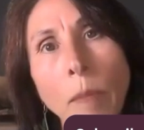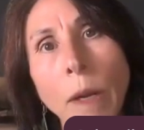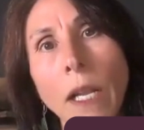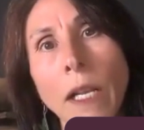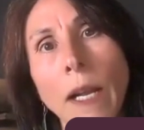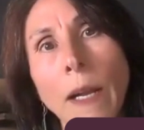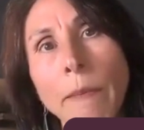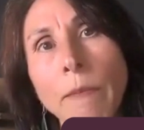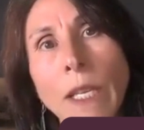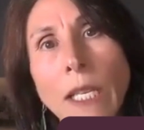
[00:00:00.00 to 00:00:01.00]
But
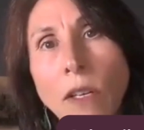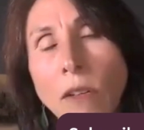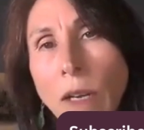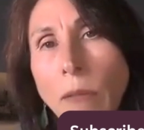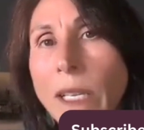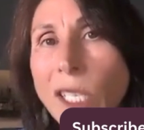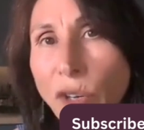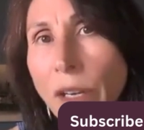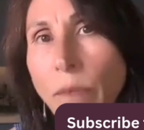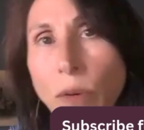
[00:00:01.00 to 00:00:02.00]
these are
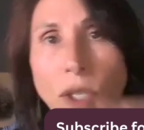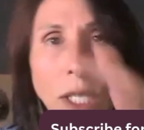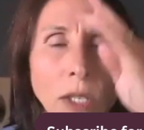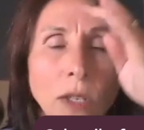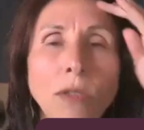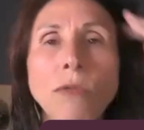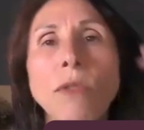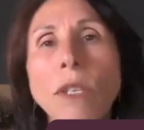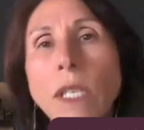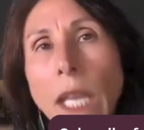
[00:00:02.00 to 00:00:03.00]
administrative procedures
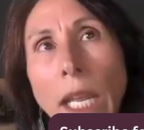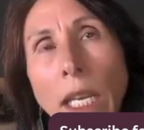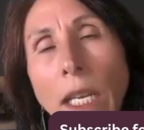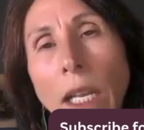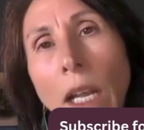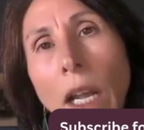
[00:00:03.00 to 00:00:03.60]
through the state.